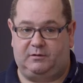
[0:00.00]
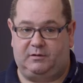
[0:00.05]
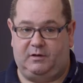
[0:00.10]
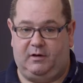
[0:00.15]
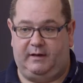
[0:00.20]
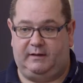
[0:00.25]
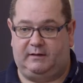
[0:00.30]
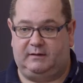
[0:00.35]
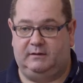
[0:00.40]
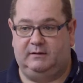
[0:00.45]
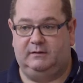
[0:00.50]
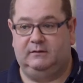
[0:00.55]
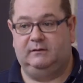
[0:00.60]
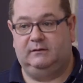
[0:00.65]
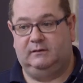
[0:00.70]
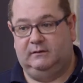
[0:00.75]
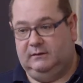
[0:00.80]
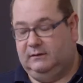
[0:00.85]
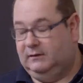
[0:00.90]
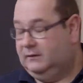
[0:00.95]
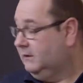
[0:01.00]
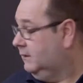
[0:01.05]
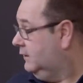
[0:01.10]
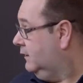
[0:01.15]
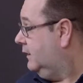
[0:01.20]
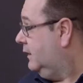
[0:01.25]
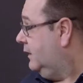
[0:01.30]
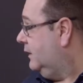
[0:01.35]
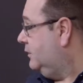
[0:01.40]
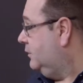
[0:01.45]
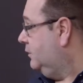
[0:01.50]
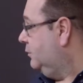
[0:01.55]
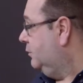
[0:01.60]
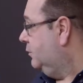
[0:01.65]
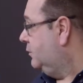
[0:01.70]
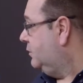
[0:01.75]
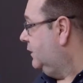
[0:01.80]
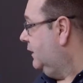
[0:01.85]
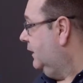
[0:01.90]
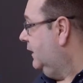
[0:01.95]
site, as you will
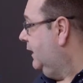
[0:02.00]
see